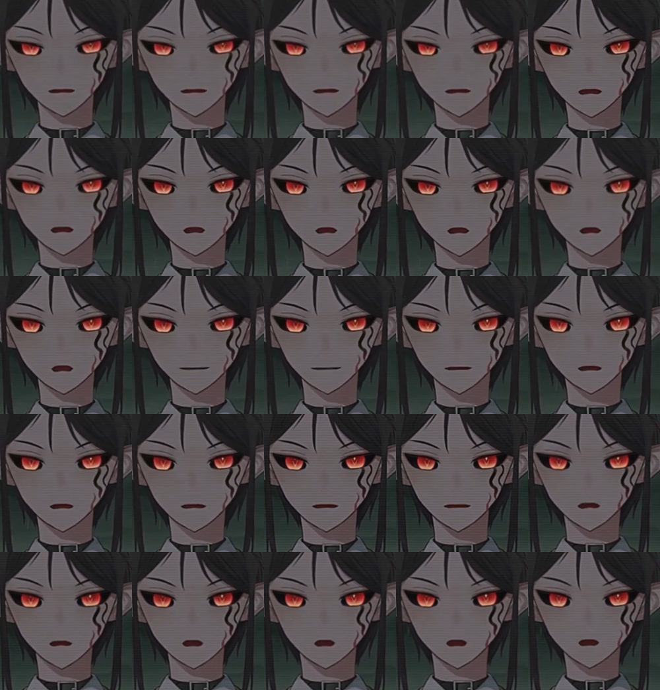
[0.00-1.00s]
I turned
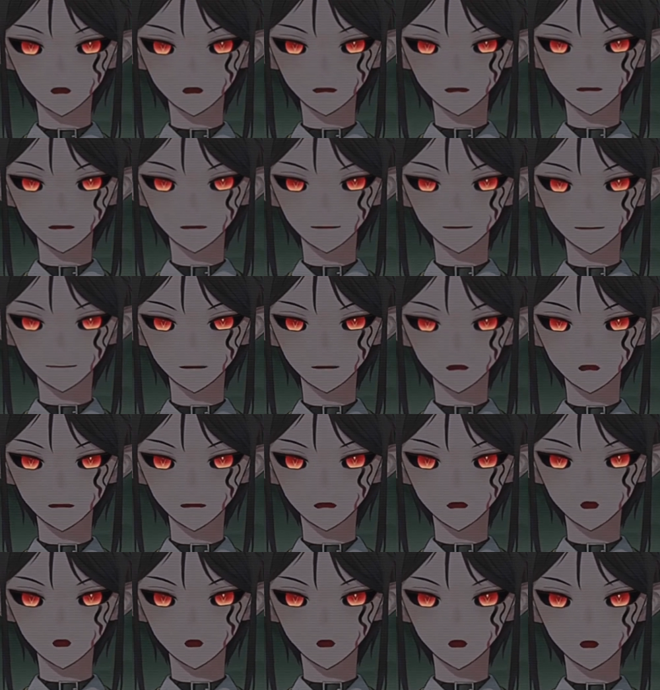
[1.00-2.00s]
around and saw
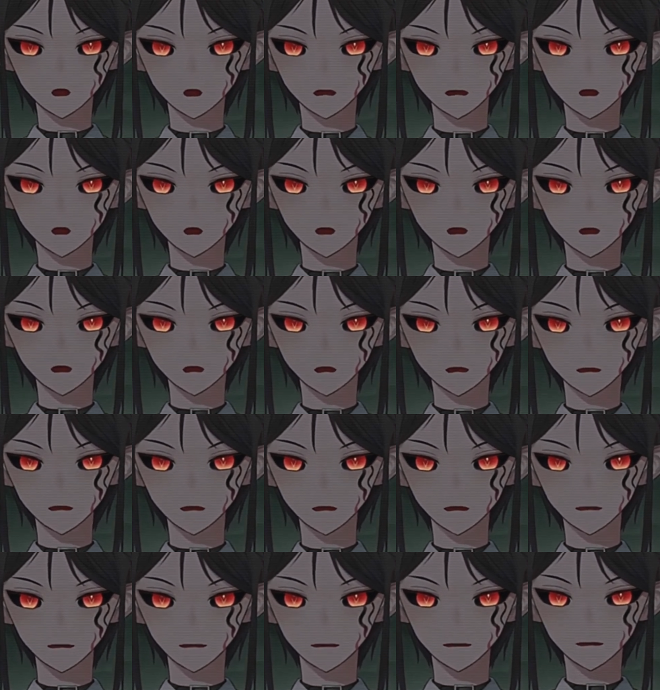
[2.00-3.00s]
the hallway
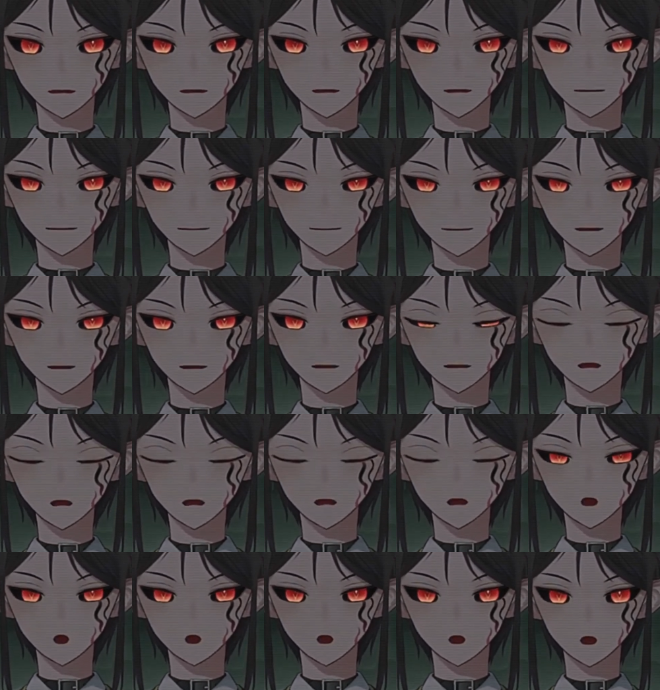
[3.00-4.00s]

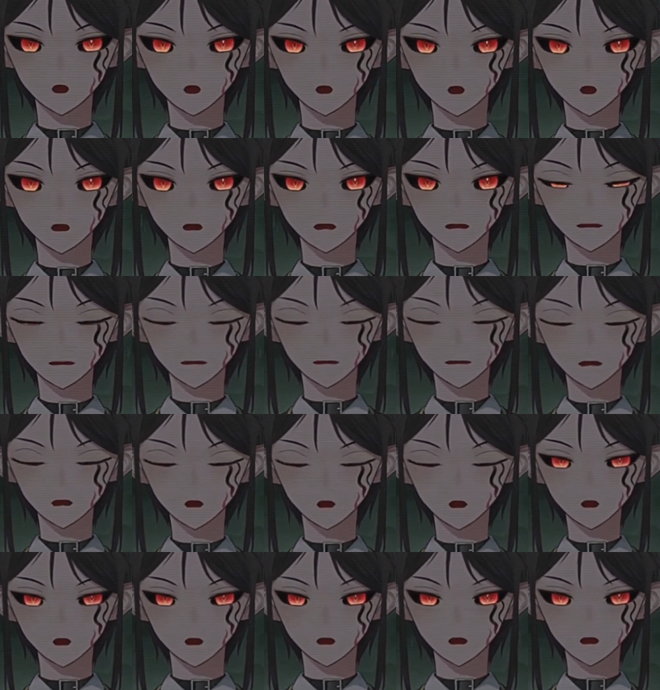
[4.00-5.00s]
continue on and
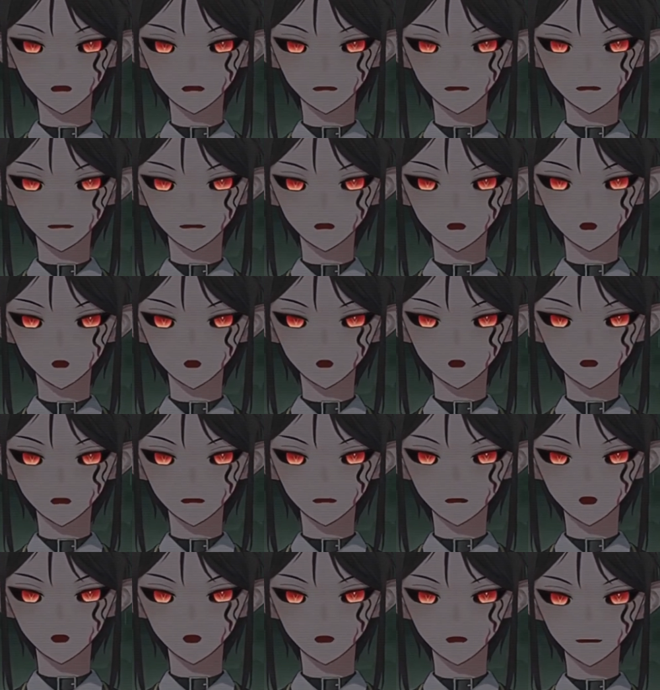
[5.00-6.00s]
on and on
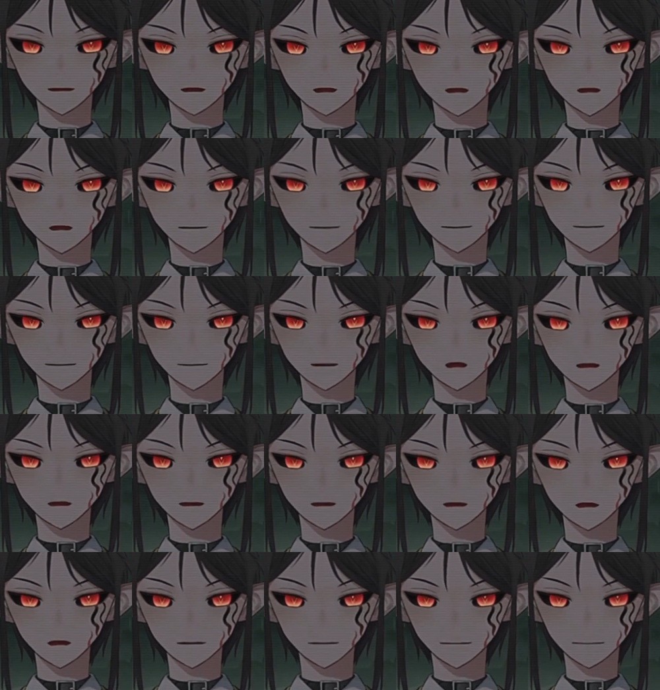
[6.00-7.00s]
ad
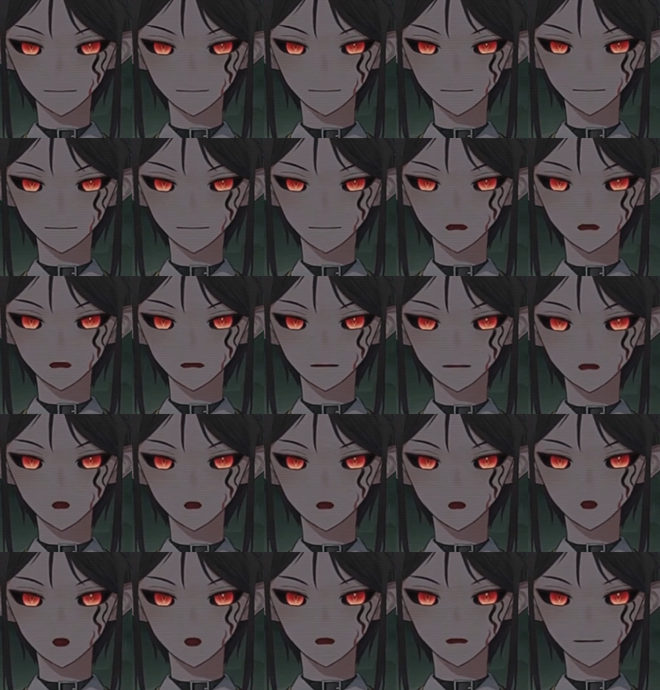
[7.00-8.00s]
infinitum
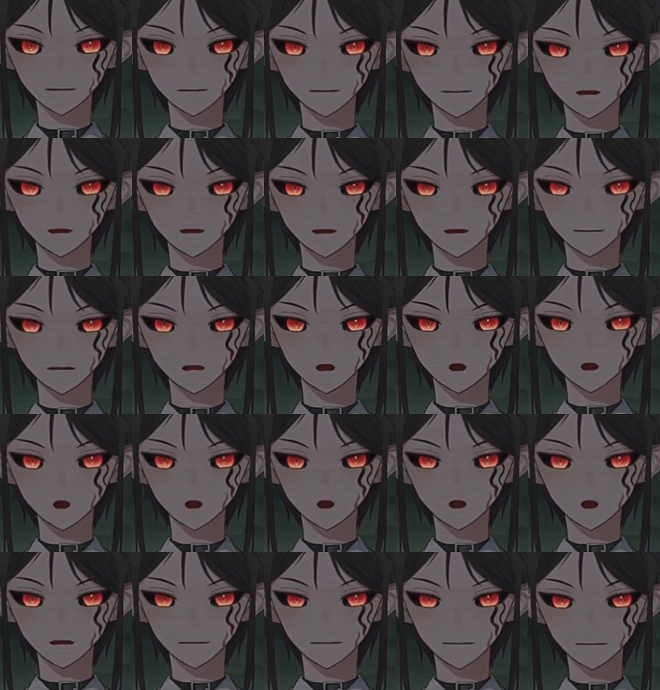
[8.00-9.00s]
behind me as well.